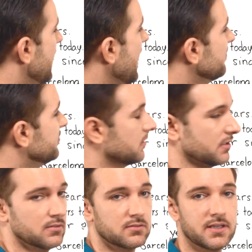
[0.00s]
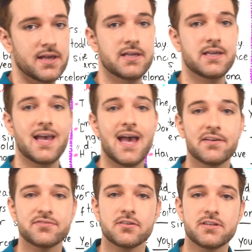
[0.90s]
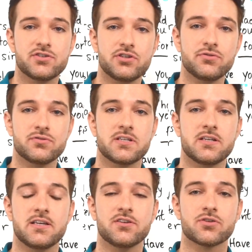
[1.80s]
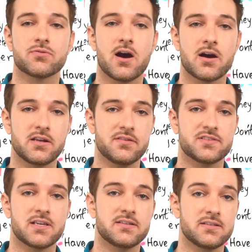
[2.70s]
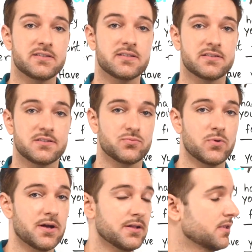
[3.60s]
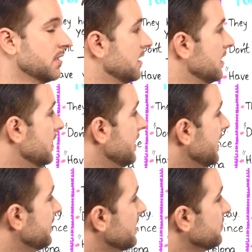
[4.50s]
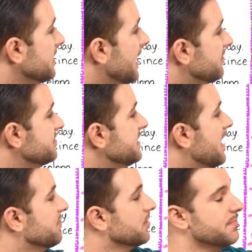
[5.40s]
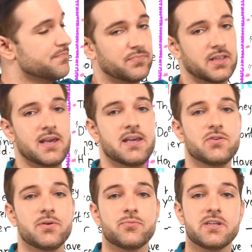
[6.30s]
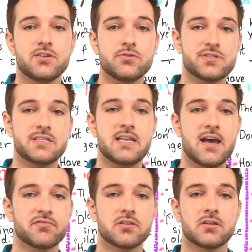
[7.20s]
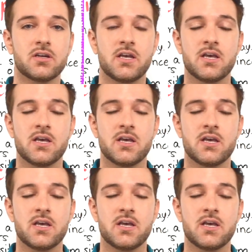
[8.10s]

Ever, okay, ever is used in interrogative sentences as well. And then we have never, okay, and we use never